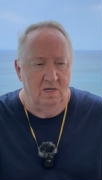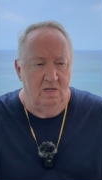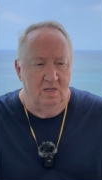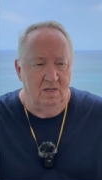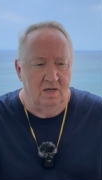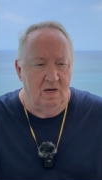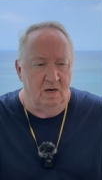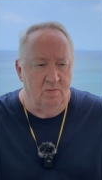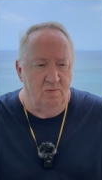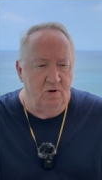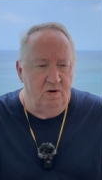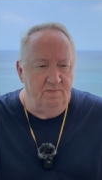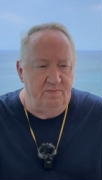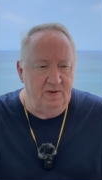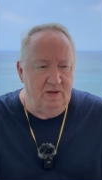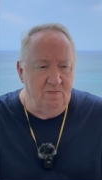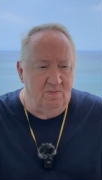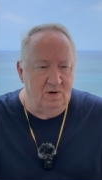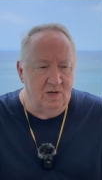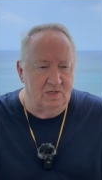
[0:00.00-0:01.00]
there wouldn't
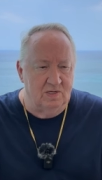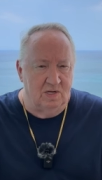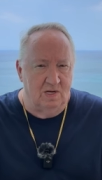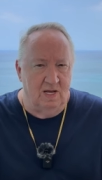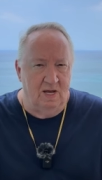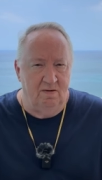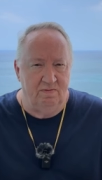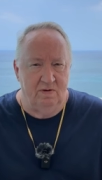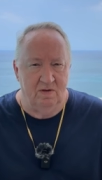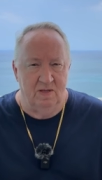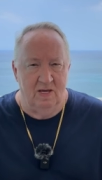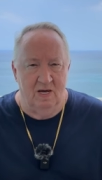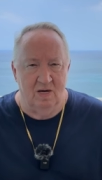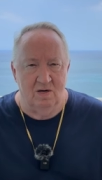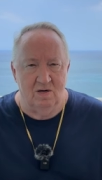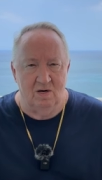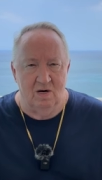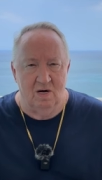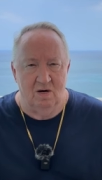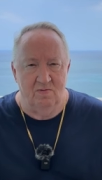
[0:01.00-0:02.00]
be much left of that
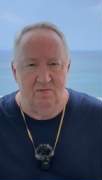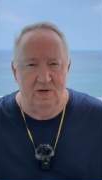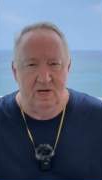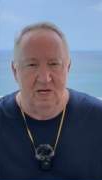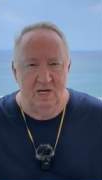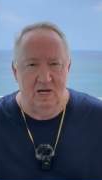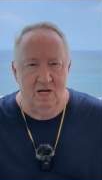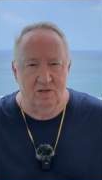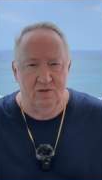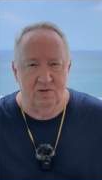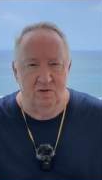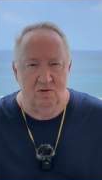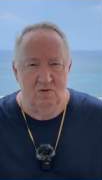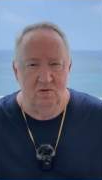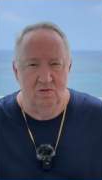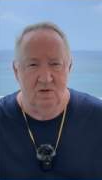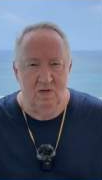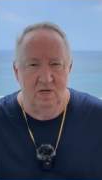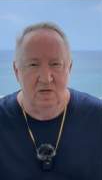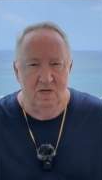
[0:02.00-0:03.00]
car when they got
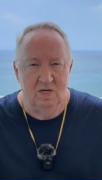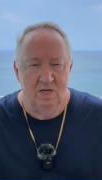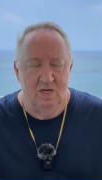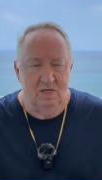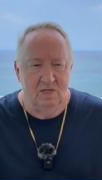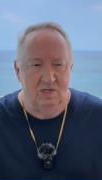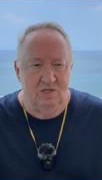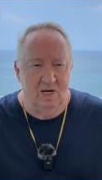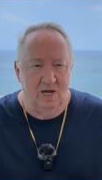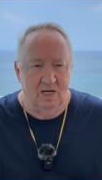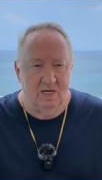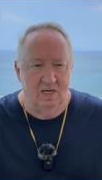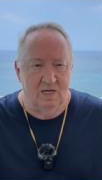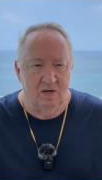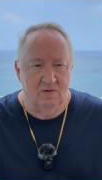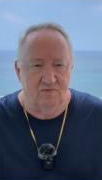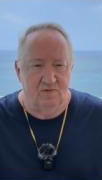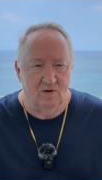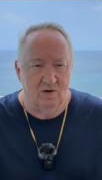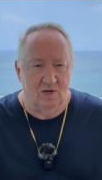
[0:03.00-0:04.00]
through checking
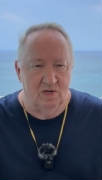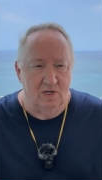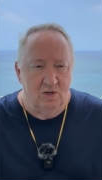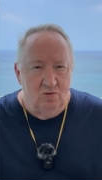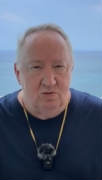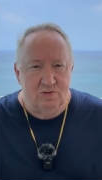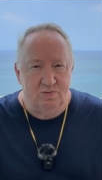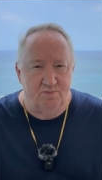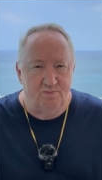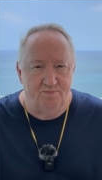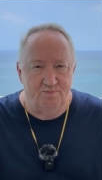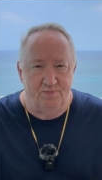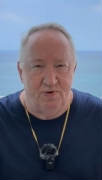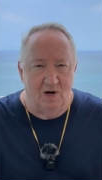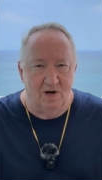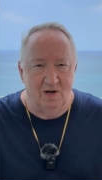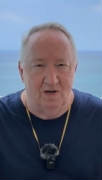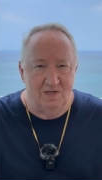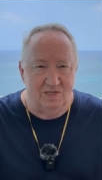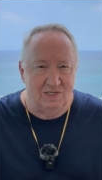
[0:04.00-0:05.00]
it for loose
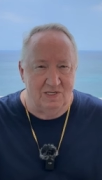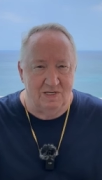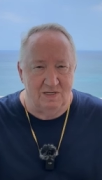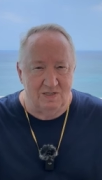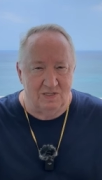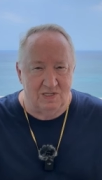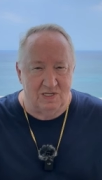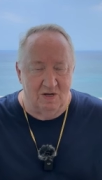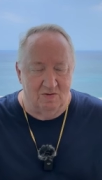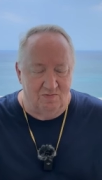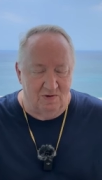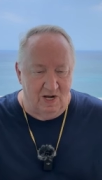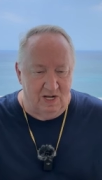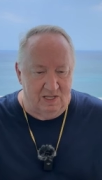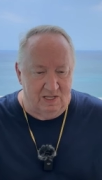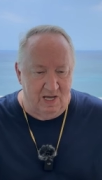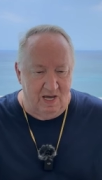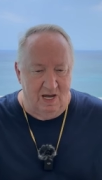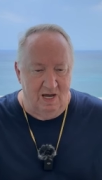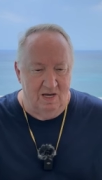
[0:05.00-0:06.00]
parts and stuff
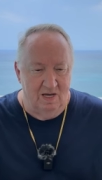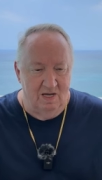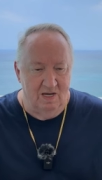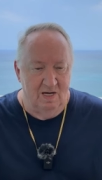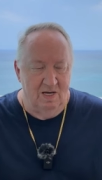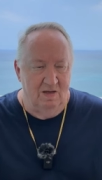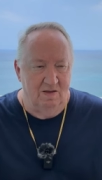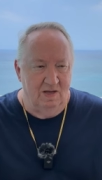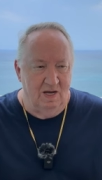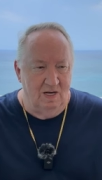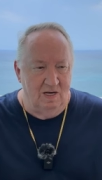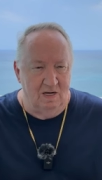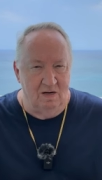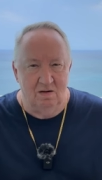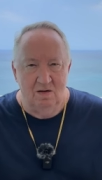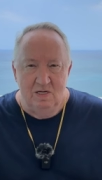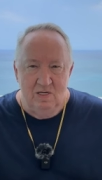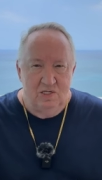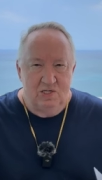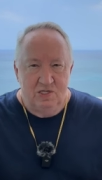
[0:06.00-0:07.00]
like that. They
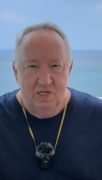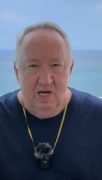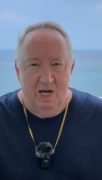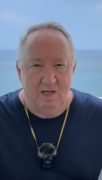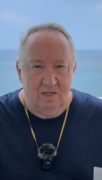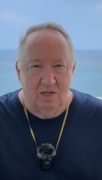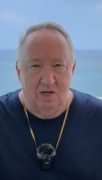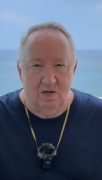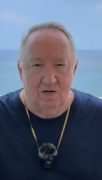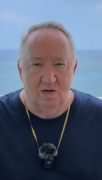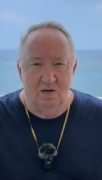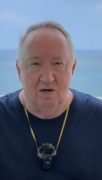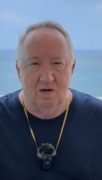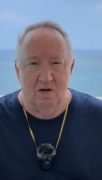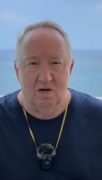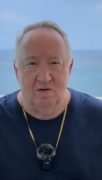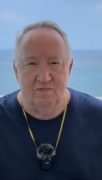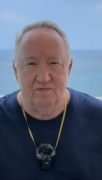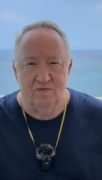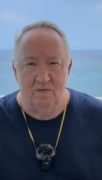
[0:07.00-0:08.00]
literally shake the
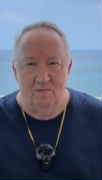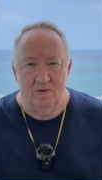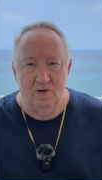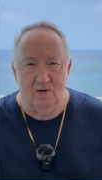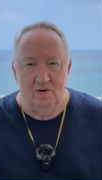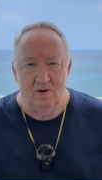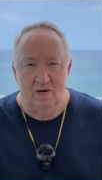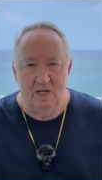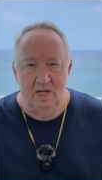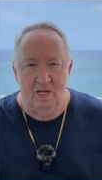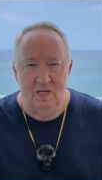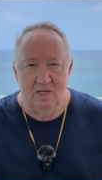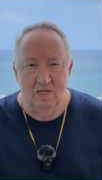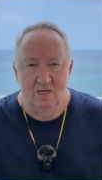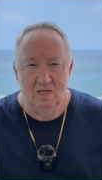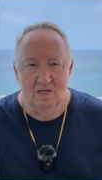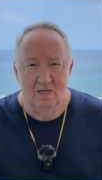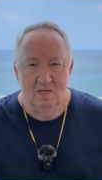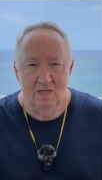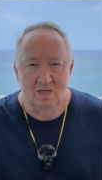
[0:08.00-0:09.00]
car from underneath.
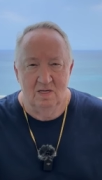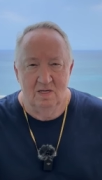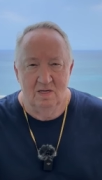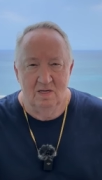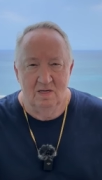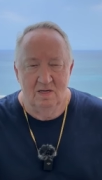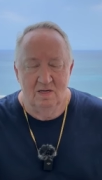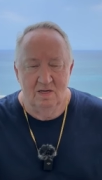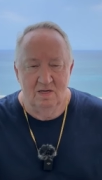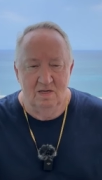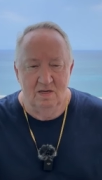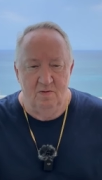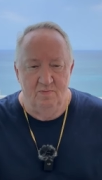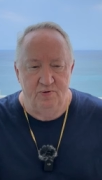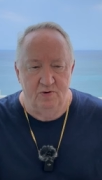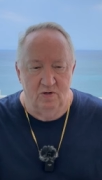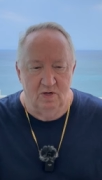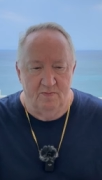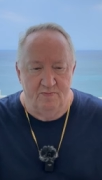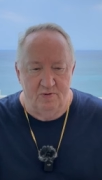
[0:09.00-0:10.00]
You
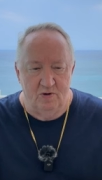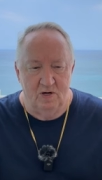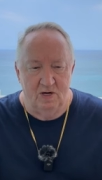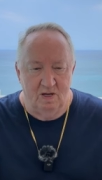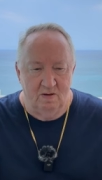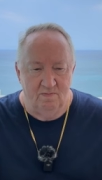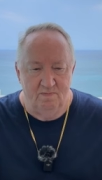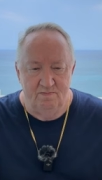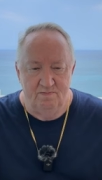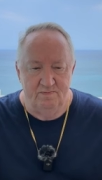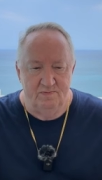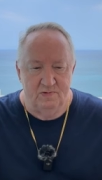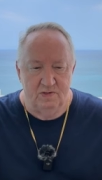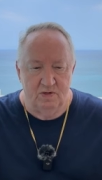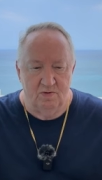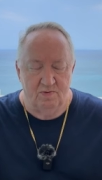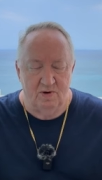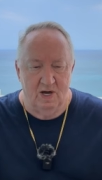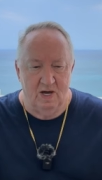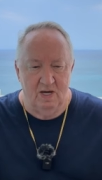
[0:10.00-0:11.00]
pull up on a
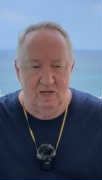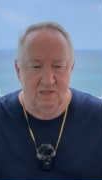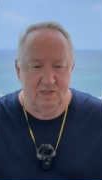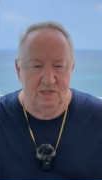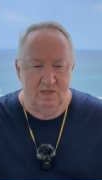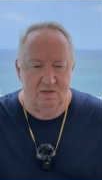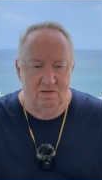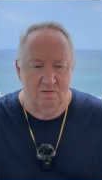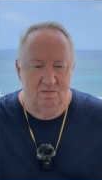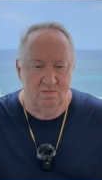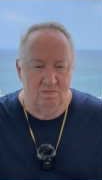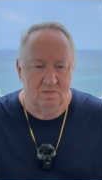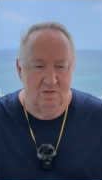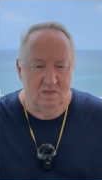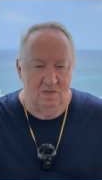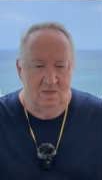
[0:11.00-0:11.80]
device and